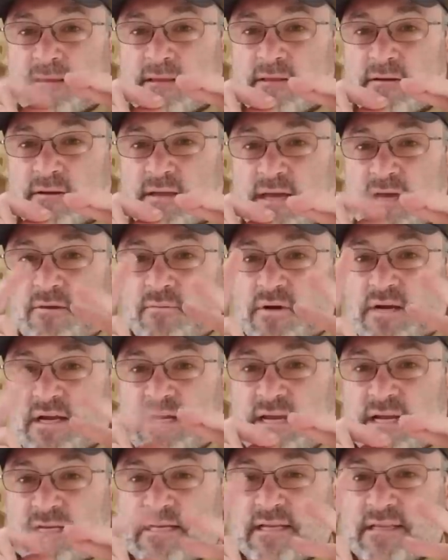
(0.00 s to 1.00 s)
Okay, we're
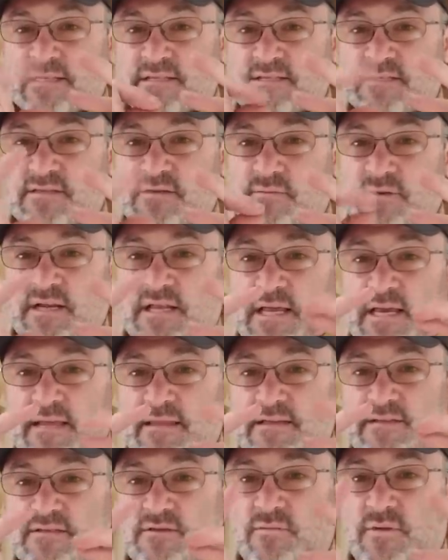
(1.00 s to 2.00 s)
connecting, this is the relay,
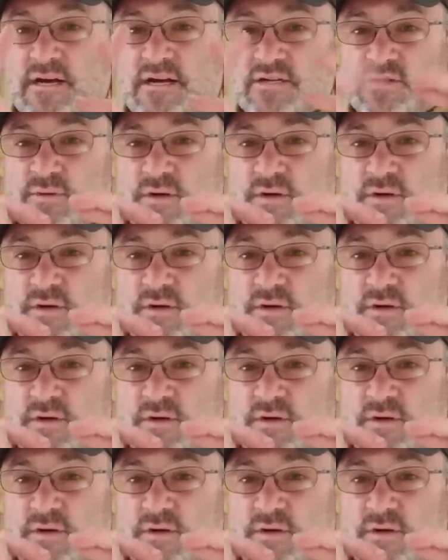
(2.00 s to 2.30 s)
these are the wires,